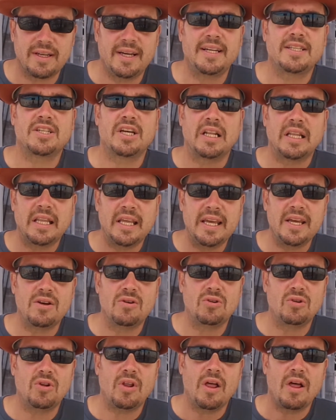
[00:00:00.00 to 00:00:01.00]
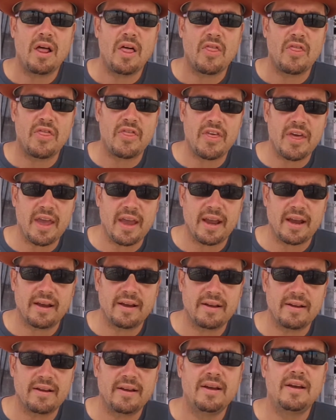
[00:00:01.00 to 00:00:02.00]
It's a legal thing.
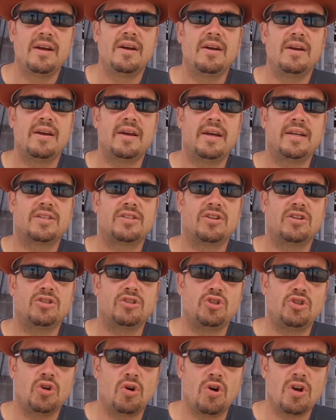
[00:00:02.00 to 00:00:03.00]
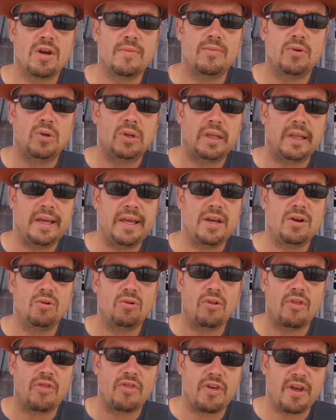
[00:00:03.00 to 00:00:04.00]
It's an enjoyable
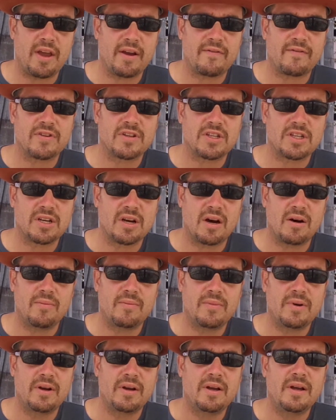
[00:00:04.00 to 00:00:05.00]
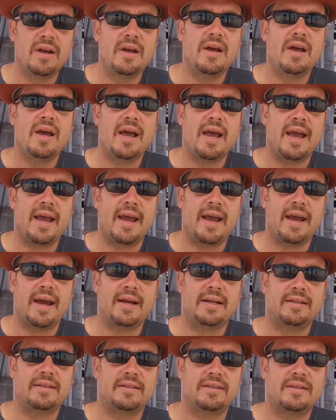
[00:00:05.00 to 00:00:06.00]
legal thing for some,
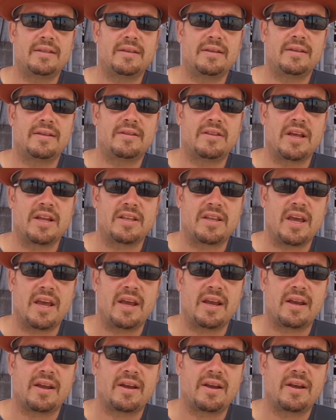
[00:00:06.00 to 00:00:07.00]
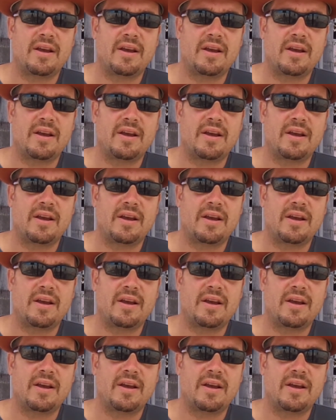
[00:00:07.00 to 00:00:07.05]
and they take